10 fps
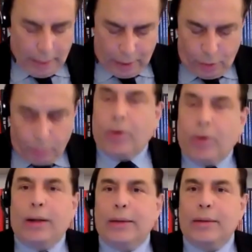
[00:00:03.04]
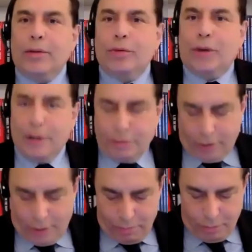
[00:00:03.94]
Thank you, Paul, and sorry
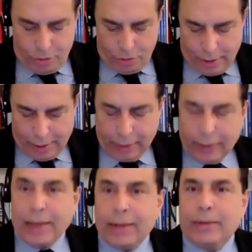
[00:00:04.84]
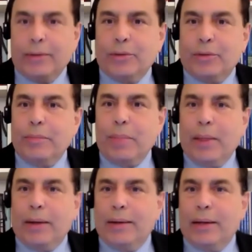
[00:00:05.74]
for joining late
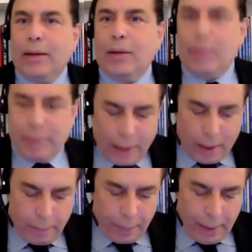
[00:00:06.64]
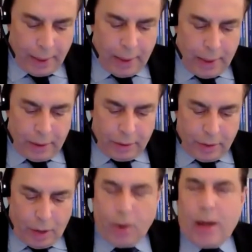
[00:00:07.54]
in another webinar.
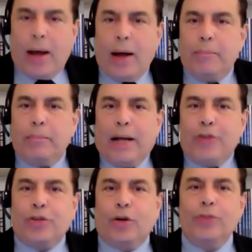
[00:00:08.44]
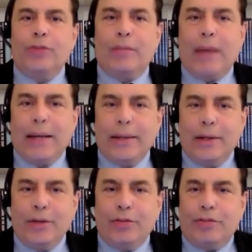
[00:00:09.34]
So I stole some
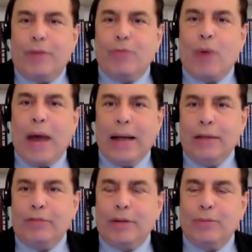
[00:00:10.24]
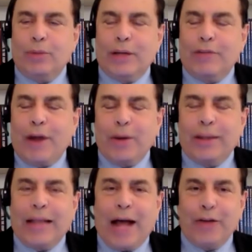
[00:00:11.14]
ideas from Wael from one of
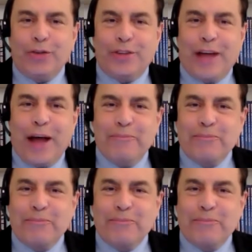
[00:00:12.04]
our last